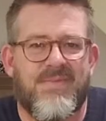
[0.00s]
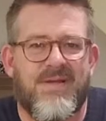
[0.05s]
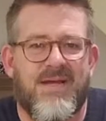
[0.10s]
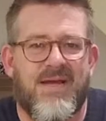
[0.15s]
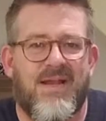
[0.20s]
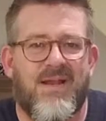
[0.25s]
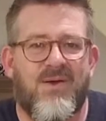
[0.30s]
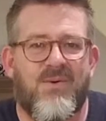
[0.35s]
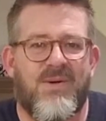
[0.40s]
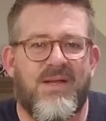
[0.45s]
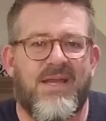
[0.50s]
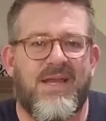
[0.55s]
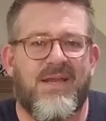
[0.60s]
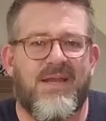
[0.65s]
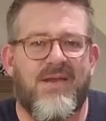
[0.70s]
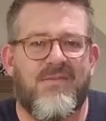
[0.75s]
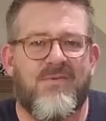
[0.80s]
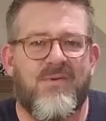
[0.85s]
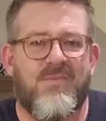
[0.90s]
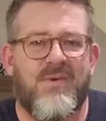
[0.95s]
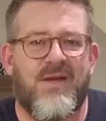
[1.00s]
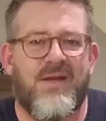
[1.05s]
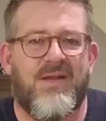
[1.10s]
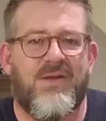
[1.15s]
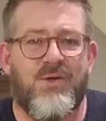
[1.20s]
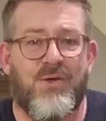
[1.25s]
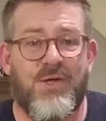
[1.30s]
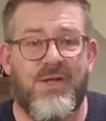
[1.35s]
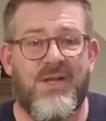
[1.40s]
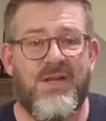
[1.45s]
Hello again, everybody.
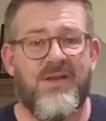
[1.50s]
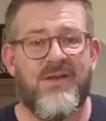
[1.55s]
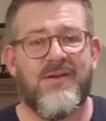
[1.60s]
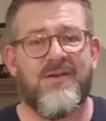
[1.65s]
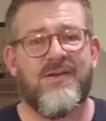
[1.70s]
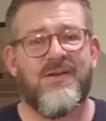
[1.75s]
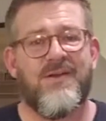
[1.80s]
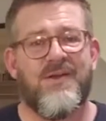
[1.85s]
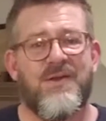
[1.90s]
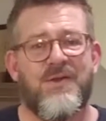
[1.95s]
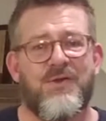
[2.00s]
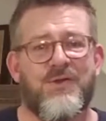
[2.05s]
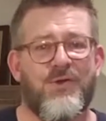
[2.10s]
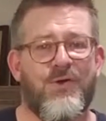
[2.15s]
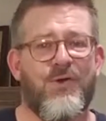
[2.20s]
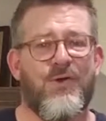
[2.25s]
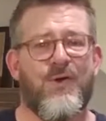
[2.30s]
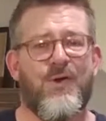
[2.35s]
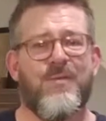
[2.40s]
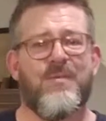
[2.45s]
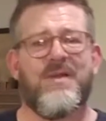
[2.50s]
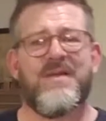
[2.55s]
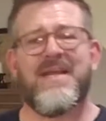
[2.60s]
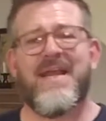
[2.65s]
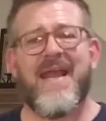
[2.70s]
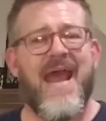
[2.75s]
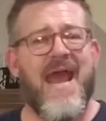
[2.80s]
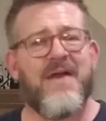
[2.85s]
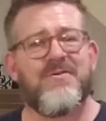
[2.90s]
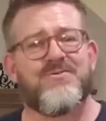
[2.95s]
Hood here, your urban
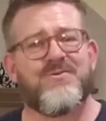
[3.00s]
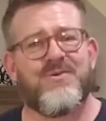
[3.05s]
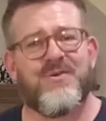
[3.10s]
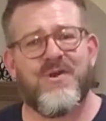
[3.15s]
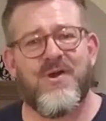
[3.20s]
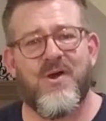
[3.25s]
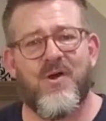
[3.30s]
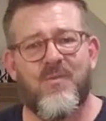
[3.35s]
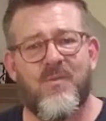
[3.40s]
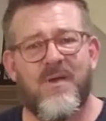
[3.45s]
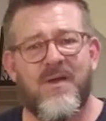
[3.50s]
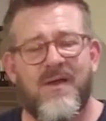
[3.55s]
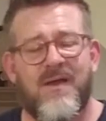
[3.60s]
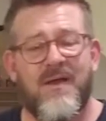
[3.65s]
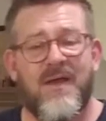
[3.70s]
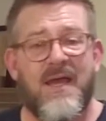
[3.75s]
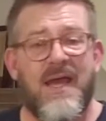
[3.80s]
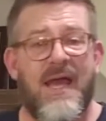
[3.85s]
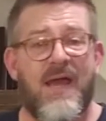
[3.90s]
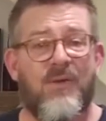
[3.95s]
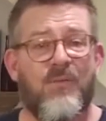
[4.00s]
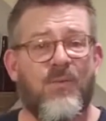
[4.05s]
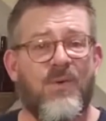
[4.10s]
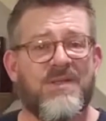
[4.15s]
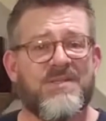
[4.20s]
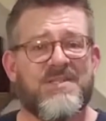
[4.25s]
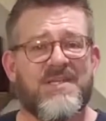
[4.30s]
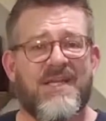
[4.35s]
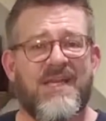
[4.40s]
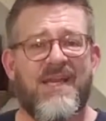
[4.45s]
gastronome. And
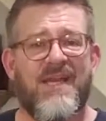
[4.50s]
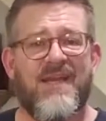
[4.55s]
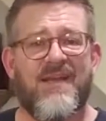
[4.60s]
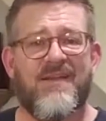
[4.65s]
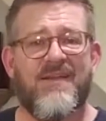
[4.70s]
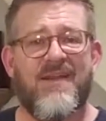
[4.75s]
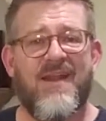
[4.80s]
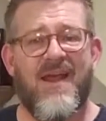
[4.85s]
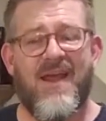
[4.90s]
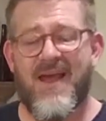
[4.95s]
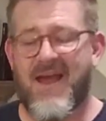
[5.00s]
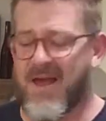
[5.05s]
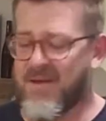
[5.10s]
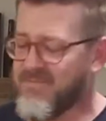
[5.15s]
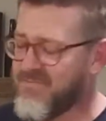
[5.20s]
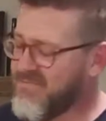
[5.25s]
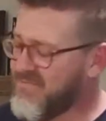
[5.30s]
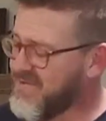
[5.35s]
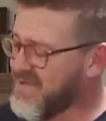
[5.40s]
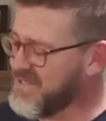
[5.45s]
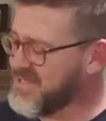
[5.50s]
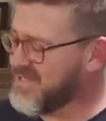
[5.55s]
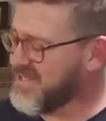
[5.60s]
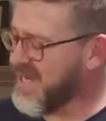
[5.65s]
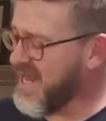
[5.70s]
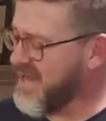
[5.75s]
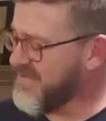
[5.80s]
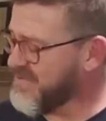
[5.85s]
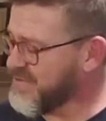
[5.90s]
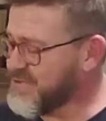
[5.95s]
once again, I'm fixing
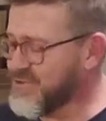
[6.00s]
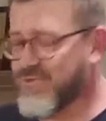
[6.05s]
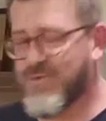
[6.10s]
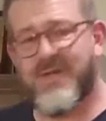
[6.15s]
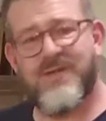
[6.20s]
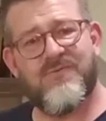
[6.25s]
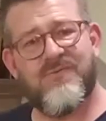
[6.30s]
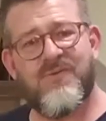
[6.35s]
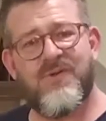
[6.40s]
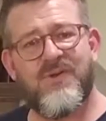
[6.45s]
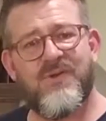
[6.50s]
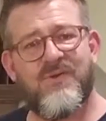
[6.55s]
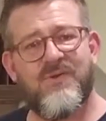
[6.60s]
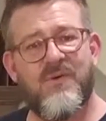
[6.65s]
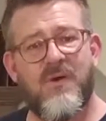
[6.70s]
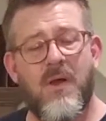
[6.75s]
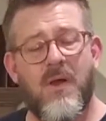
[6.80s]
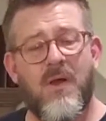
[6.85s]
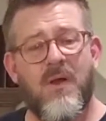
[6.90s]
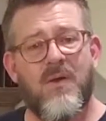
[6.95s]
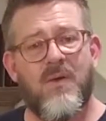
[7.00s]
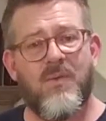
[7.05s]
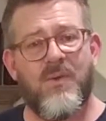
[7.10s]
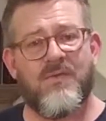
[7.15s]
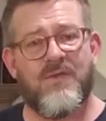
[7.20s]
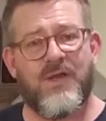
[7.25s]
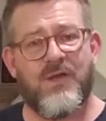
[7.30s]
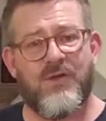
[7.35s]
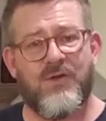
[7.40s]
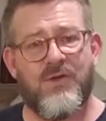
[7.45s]
to have a treat for you
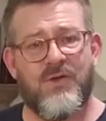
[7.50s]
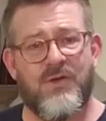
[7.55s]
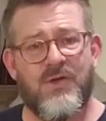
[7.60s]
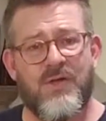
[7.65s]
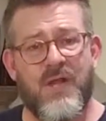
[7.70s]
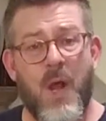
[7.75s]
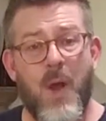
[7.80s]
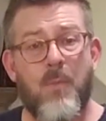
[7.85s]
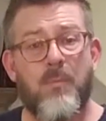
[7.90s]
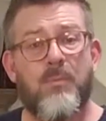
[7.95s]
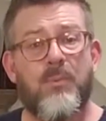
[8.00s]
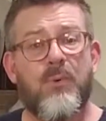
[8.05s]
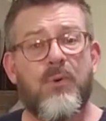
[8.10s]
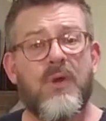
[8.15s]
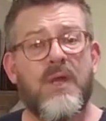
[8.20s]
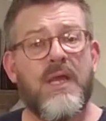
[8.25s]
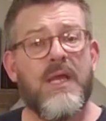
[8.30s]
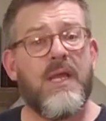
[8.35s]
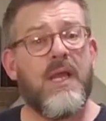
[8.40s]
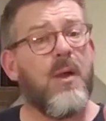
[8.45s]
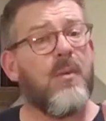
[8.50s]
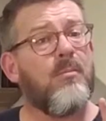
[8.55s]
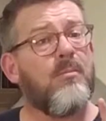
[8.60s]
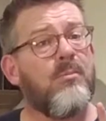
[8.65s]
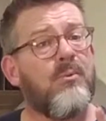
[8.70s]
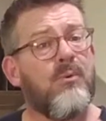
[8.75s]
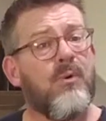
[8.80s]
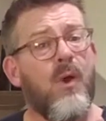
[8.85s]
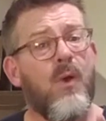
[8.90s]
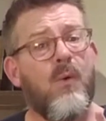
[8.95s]
with a good
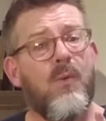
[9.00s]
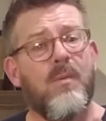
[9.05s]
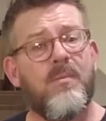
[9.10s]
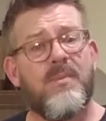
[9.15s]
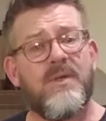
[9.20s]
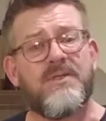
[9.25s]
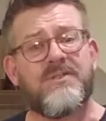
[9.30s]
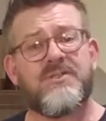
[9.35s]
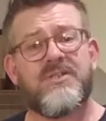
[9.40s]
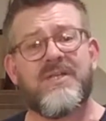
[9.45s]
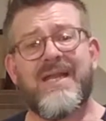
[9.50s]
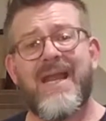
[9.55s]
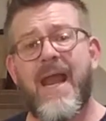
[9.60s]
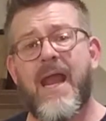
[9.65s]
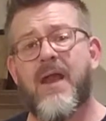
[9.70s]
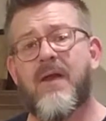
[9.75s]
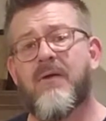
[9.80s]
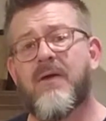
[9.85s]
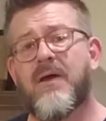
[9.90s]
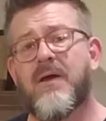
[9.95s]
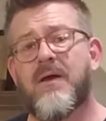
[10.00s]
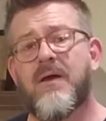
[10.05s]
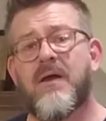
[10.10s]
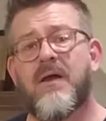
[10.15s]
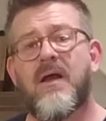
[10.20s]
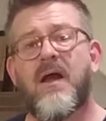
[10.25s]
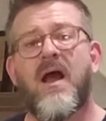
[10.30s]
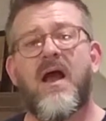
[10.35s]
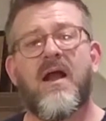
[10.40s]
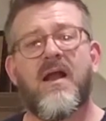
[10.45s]
pre-Prohibition era
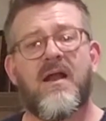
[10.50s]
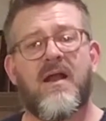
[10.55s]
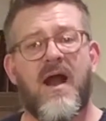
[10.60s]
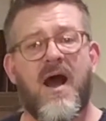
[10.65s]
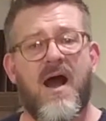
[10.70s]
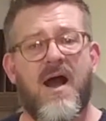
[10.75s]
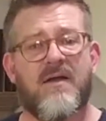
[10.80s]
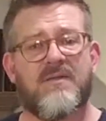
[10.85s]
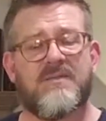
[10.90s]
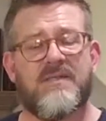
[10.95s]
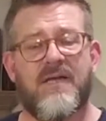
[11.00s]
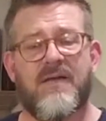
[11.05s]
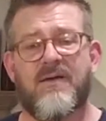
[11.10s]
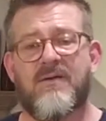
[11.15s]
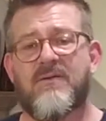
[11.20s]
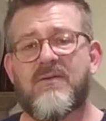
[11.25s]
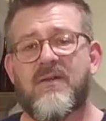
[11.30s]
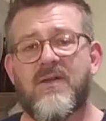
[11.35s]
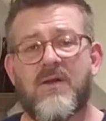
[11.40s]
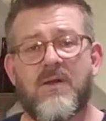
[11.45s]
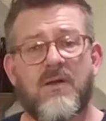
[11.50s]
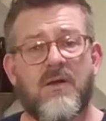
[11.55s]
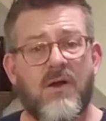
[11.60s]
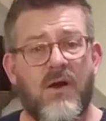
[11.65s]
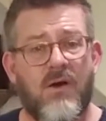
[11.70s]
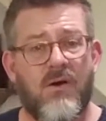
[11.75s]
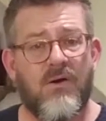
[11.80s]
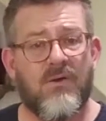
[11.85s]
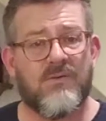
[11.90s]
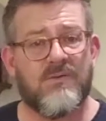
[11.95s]
cocktail
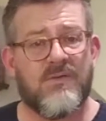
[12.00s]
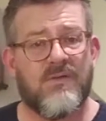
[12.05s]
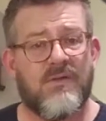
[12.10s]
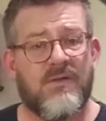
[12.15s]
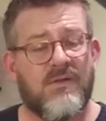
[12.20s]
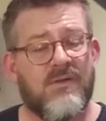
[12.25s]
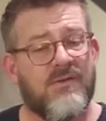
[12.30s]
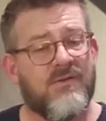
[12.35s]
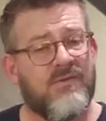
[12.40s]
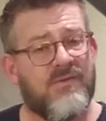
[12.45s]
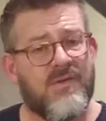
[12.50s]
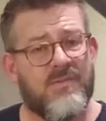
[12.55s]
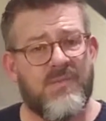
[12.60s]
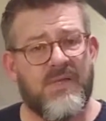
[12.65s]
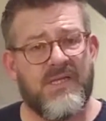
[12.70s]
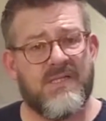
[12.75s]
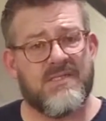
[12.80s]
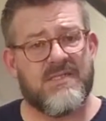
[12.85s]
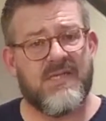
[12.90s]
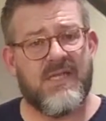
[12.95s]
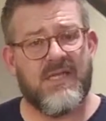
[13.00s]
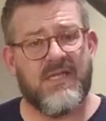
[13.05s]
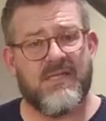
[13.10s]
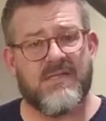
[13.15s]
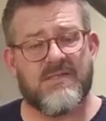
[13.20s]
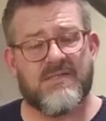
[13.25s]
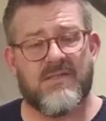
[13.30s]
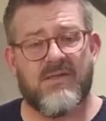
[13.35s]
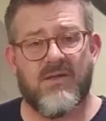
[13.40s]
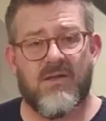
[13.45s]
called the bee's
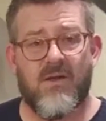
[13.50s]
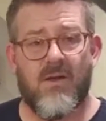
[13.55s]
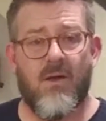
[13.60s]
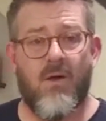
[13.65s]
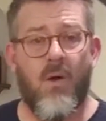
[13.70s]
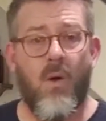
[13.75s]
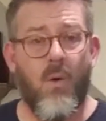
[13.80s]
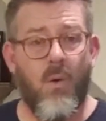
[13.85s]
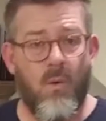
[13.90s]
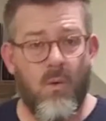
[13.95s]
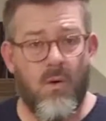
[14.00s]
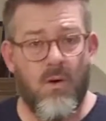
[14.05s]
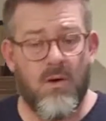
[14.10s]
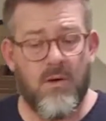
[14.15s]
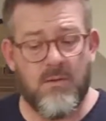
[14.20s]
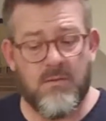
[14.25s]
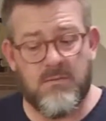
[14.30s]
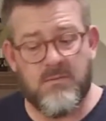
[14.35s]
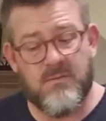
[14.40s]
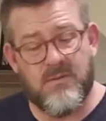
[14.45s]
knees, or